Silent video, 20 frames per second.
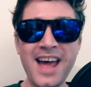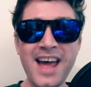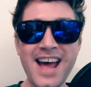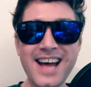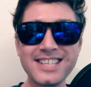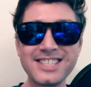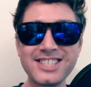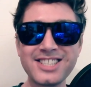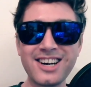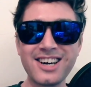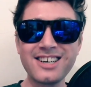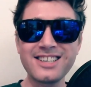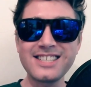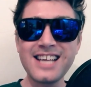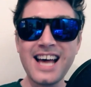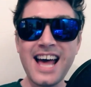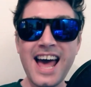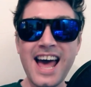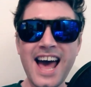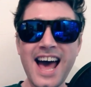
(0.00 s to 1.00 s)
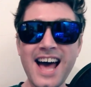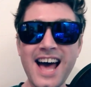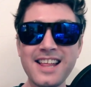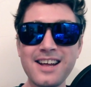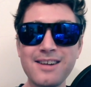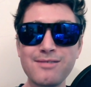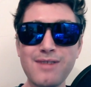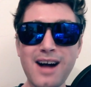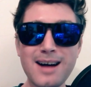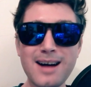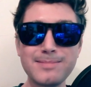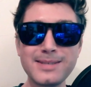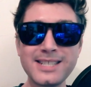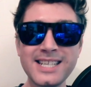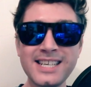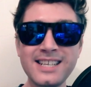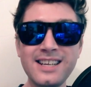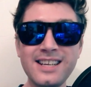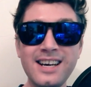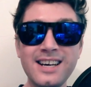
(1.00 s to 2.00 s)
and stars Hannah
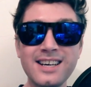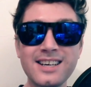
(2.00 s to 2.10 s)
Robson,